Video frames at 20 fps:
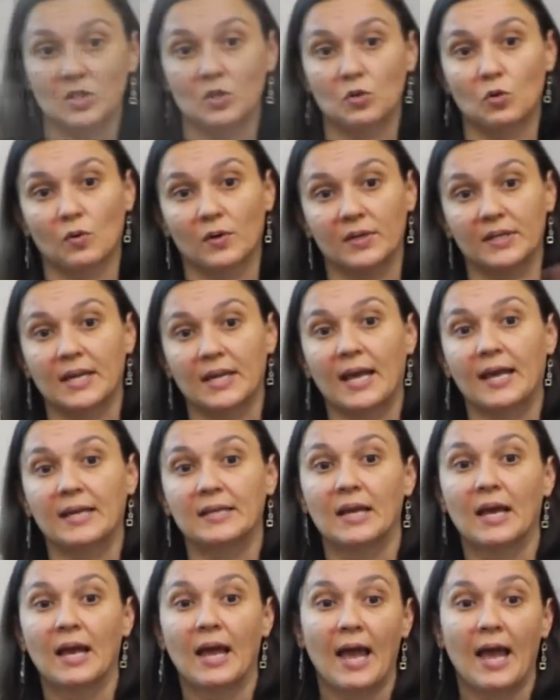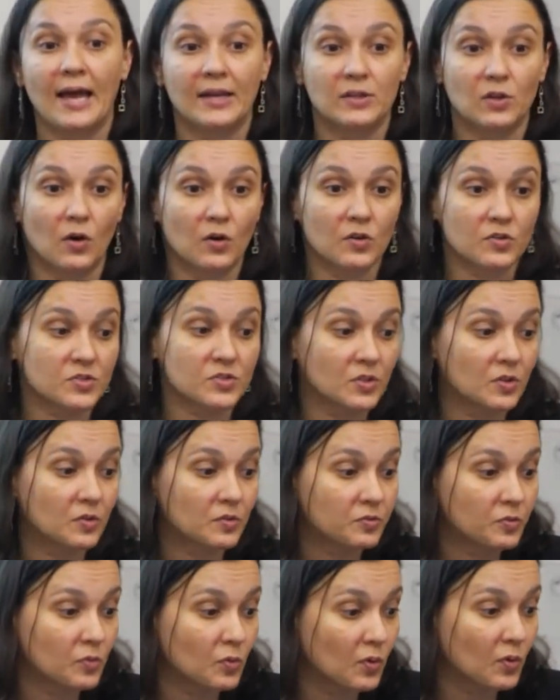to coordinate, and also
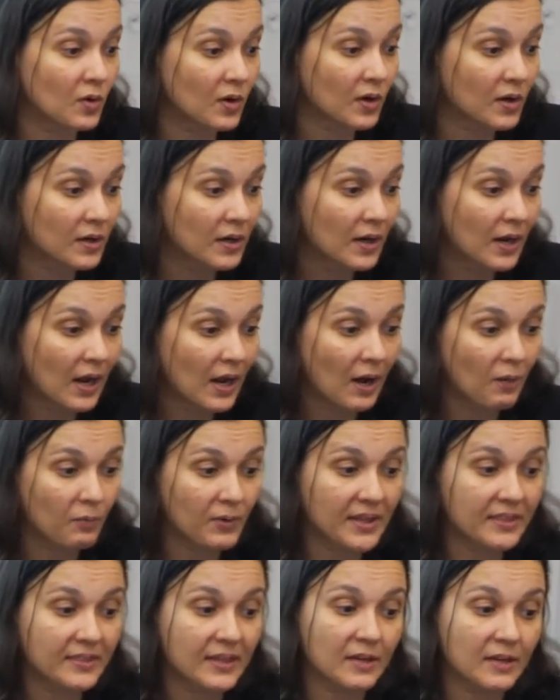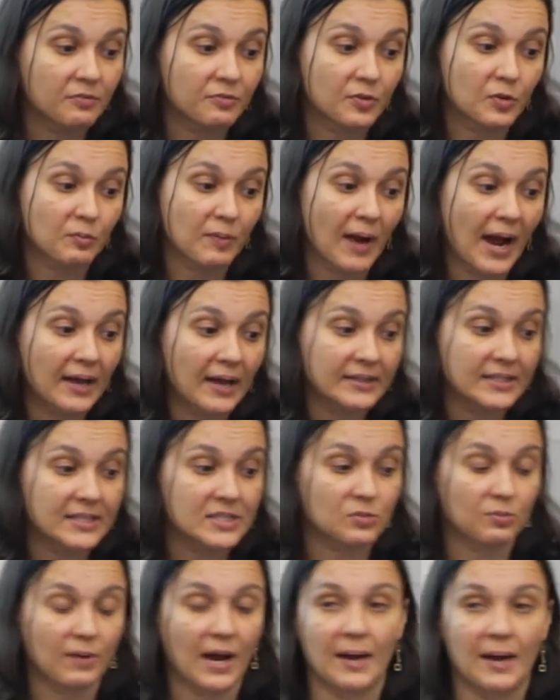for, we think, for
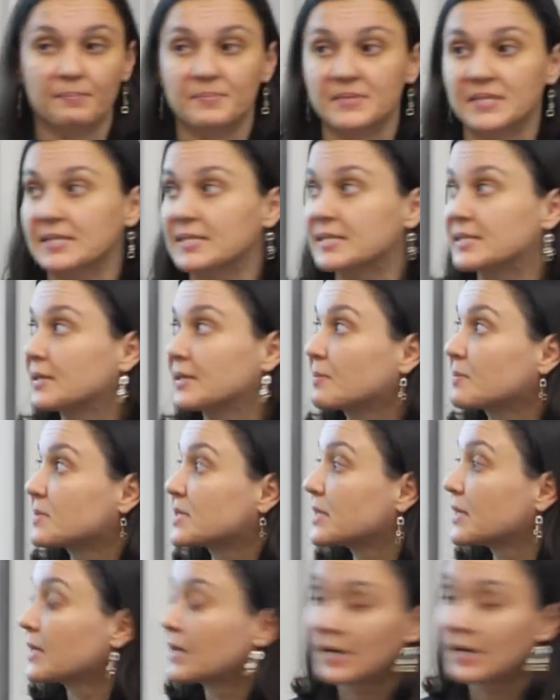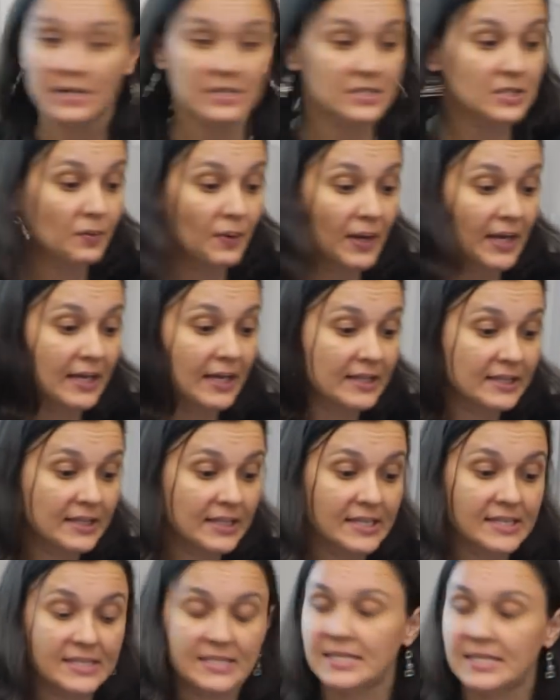these RAP systems. So in
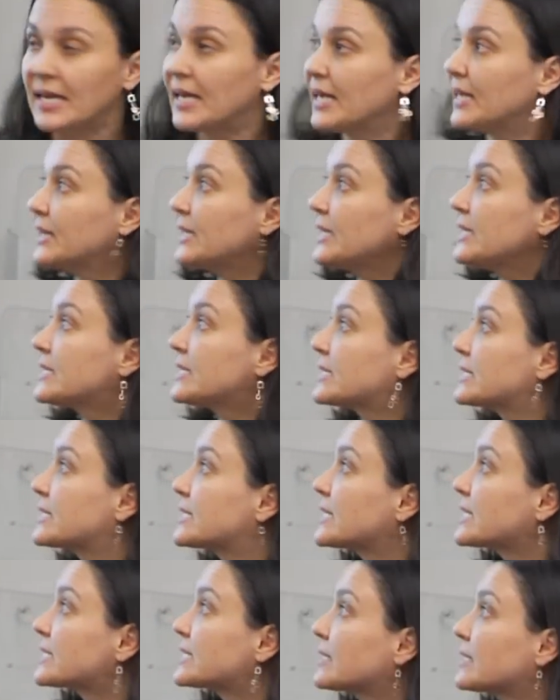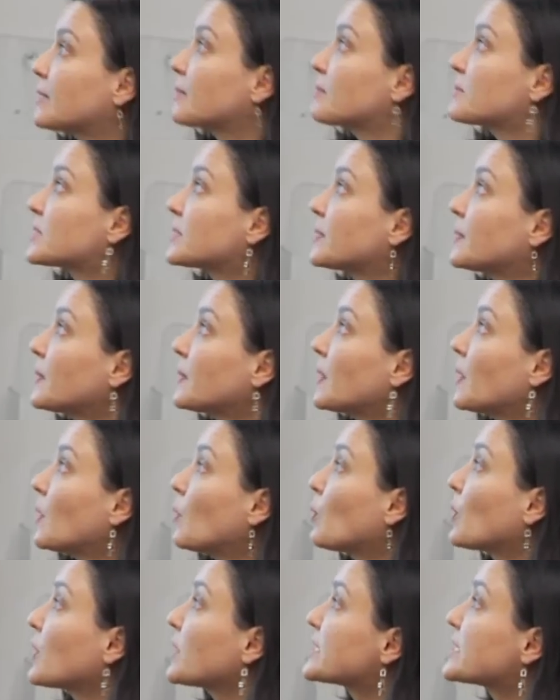these systems,
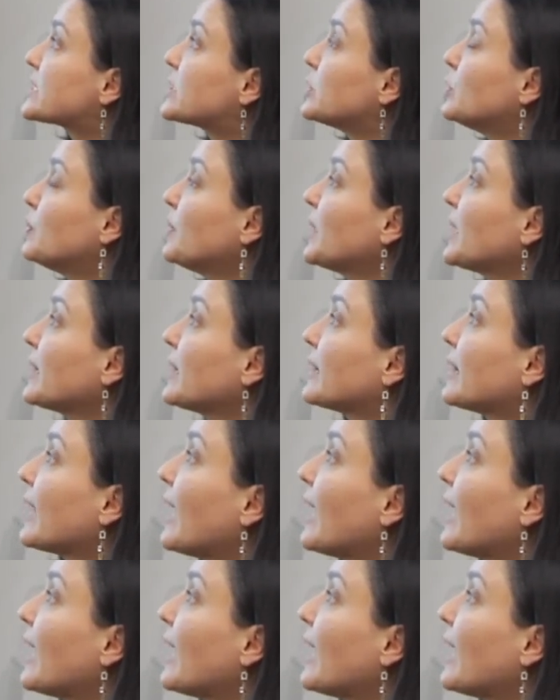we're assuming